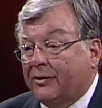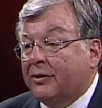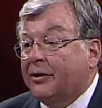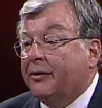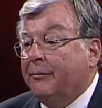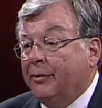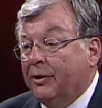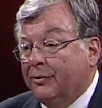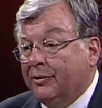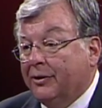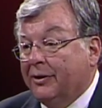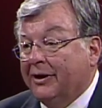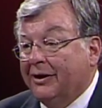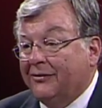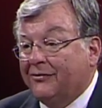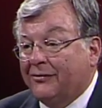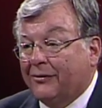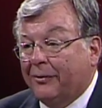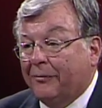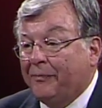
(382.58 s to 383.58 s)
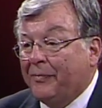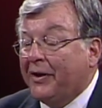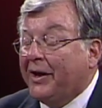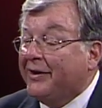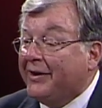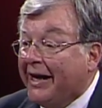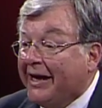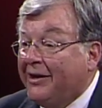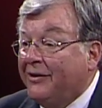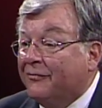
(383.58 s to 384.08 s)
community. So
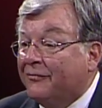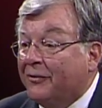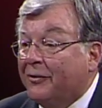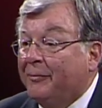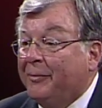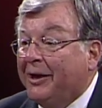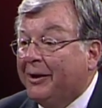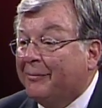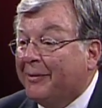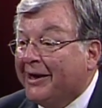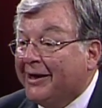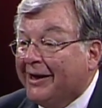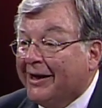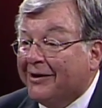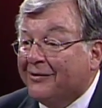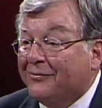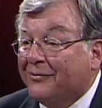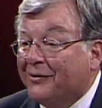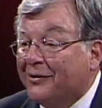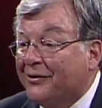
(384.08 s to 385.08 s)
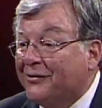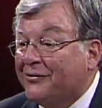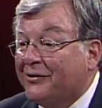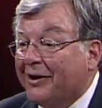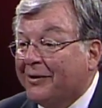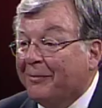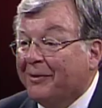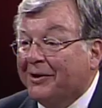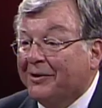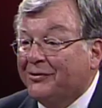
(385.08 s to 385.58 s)
thank you for being my guest for this
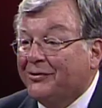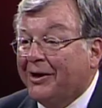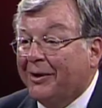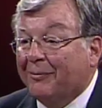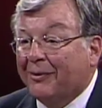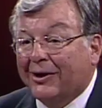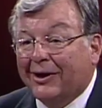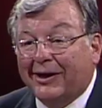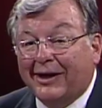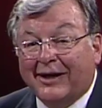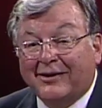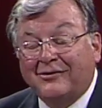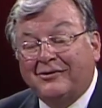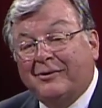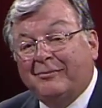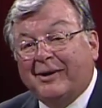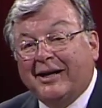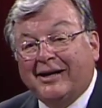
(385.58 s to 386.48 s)
segment of Chamber Connection.